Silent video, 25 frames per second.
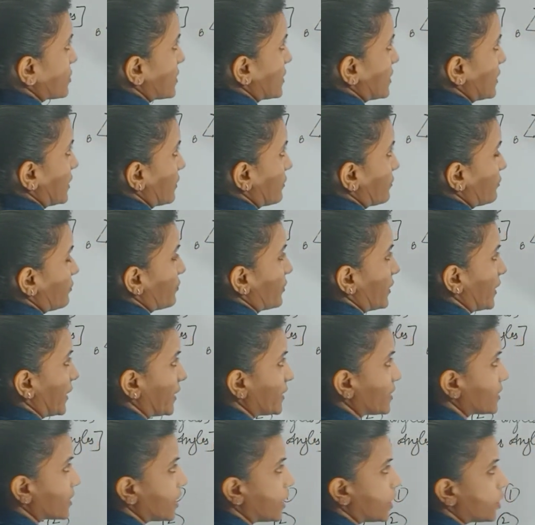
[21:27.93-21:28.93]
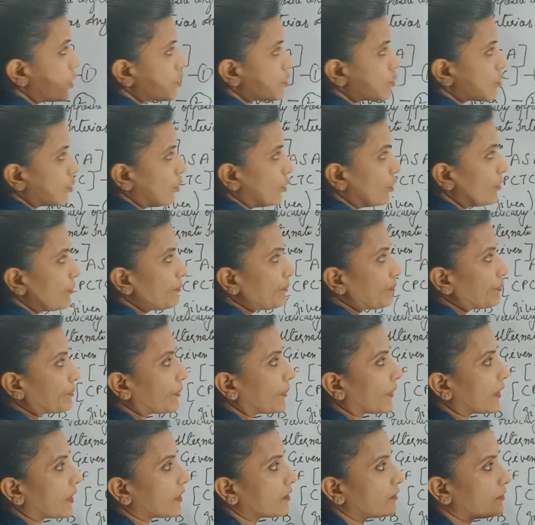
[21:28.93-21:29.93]
to CF, right? So
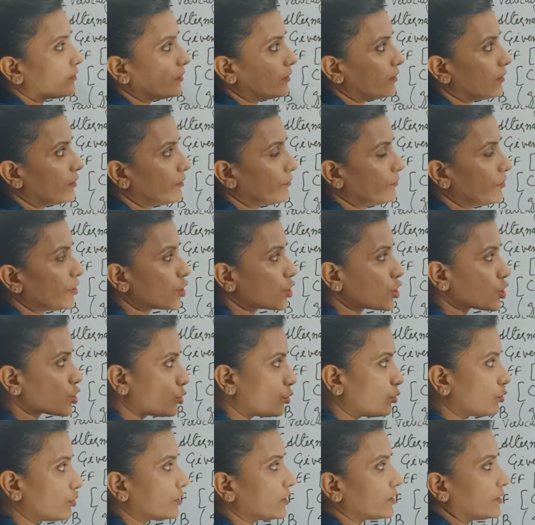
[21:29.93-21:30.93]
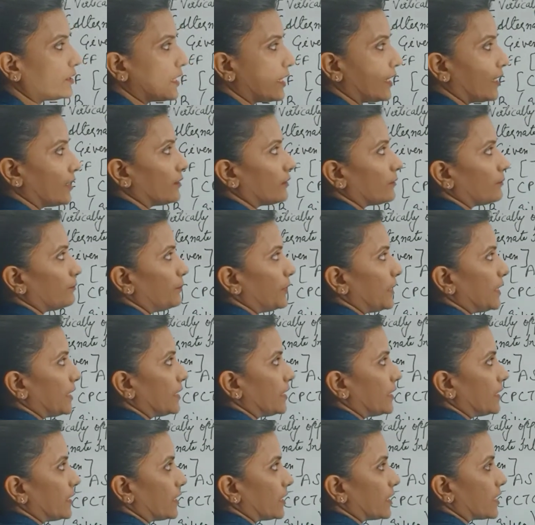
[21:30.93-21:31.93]
we showed that
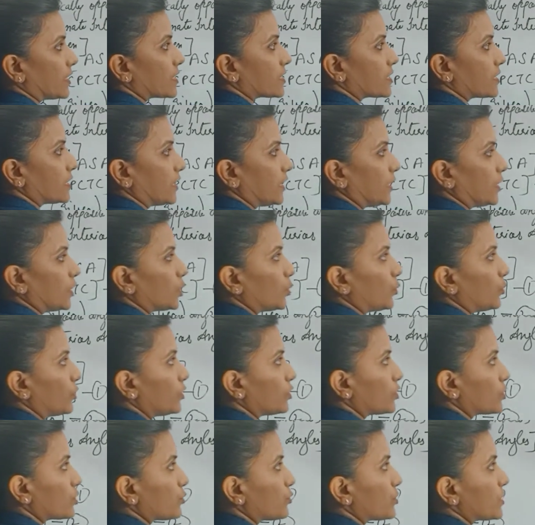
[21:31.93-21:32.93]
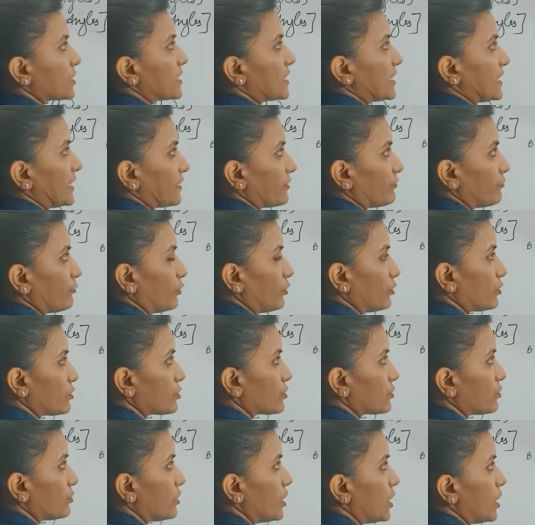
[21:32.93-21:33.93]
BD is equal to CF
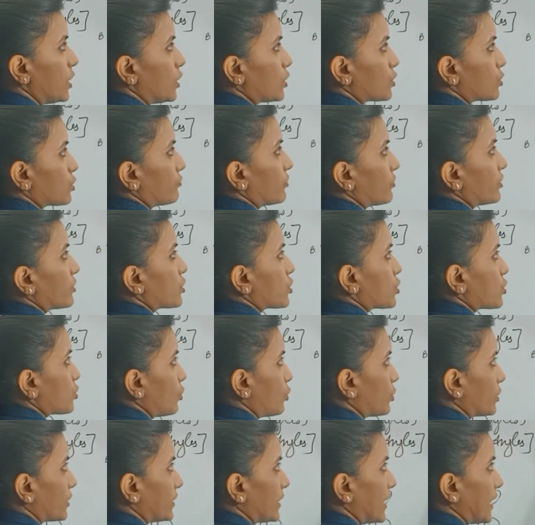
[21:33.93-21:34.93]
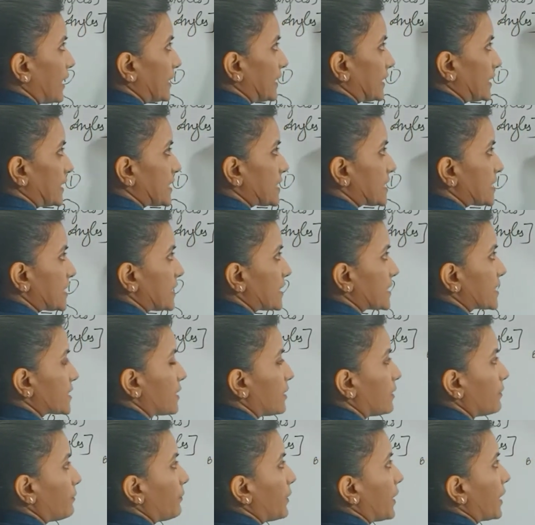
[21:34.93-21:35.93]
also. So we showed that this
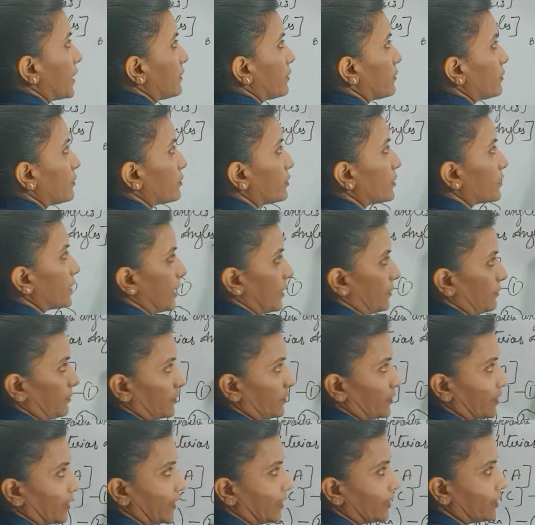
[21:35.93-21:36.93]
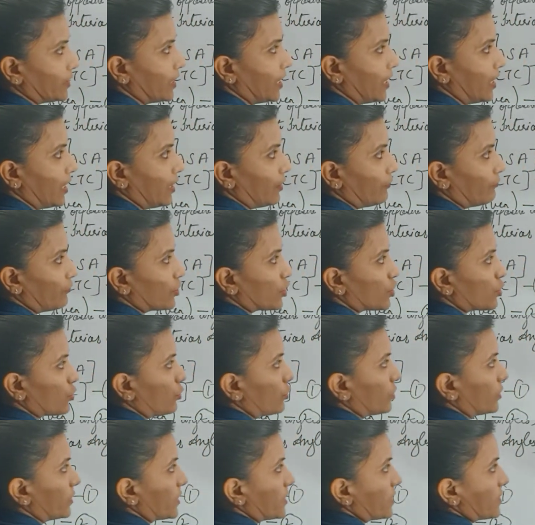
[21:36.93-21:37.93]
is a parallelogram, right? We
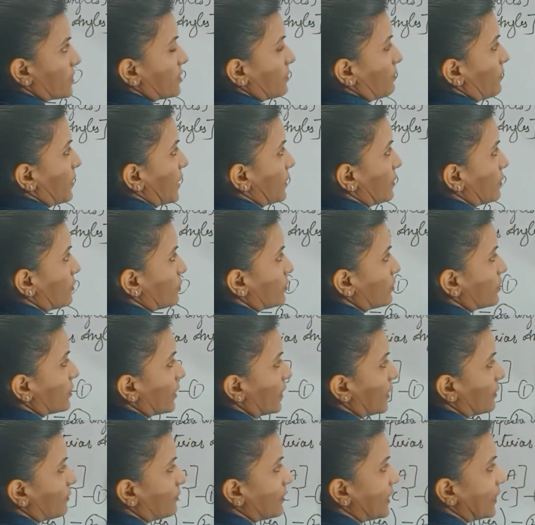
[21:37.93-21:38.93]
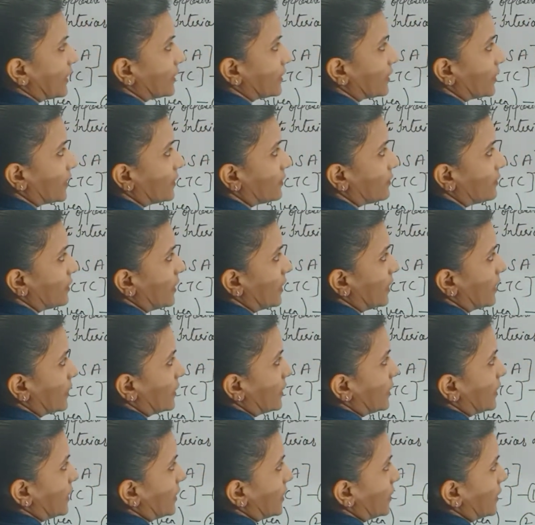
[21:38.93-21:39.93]
showed this is a parallelogram and then
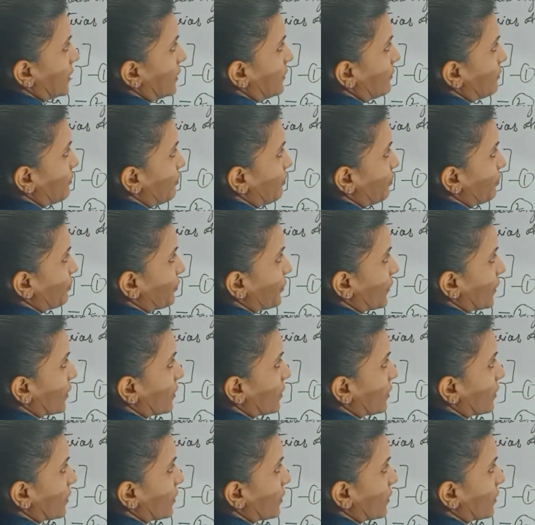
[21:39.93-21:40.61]
DE